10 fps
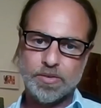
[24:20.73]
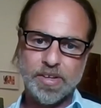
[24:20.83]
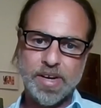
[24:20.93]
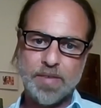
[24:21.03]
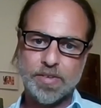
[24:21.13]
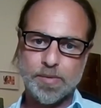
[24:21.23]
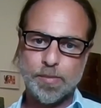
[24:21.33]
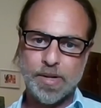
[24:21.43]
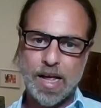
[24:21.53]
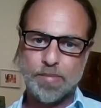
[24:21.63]
the
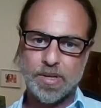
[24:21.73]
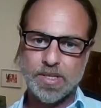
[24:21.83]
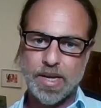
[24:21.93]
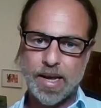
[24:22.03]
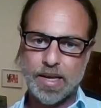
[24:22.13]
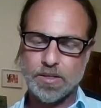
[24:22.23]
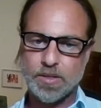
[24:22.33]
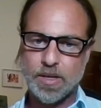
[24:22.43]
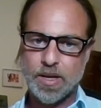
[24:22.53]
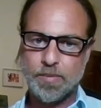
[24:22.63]
inevitable happens, I
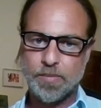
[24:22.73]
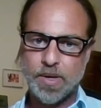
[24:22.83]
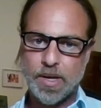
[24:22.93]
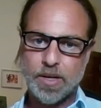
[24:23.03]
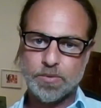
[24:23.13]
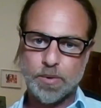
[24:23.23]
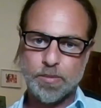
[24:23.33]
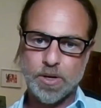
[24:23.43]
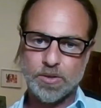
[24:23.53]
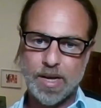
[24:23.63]
guess. It's
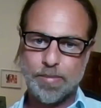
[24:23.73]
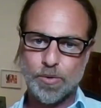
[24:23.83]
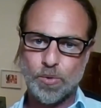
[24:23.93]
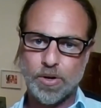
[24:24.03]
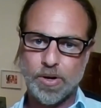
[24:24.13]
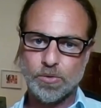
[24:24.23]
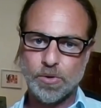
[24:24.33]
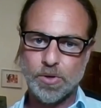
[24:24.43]
probably going to happen all around